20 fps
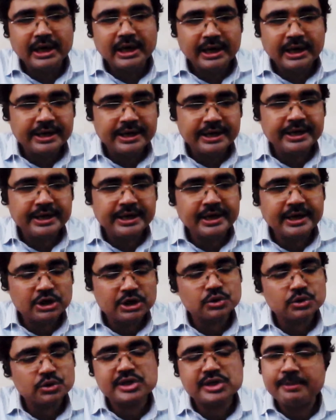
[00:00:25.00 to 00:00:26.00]
and
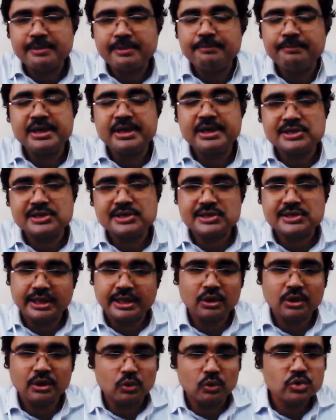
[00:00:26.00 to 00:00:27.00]
I should say MBA is the
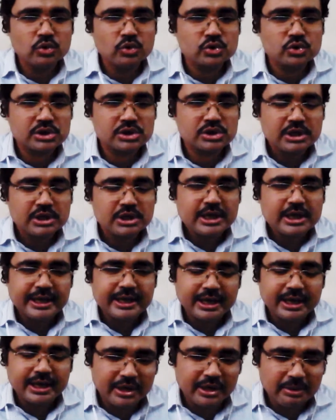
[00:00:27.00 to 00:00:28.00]
second course.
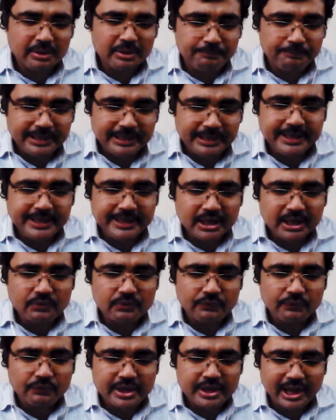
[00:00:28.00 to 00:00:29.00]
Now in
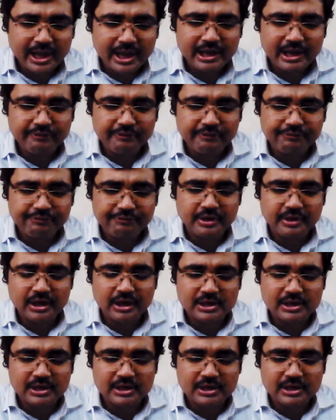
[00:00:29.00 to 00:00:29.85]
BTech, we have